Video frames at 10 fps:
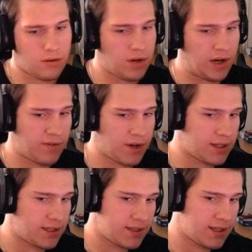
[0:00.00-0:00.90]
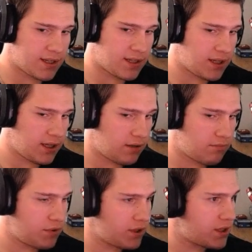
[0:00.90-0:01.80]
I've got 16
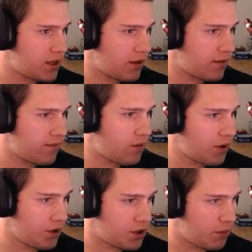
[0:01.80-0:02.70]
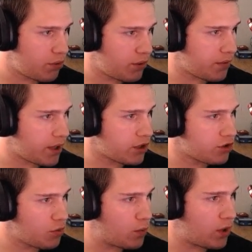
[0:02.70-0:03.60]
plus another 4 should put me at
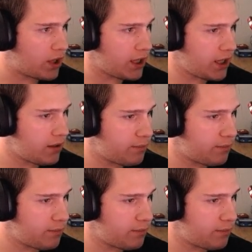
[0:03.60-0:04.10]
20.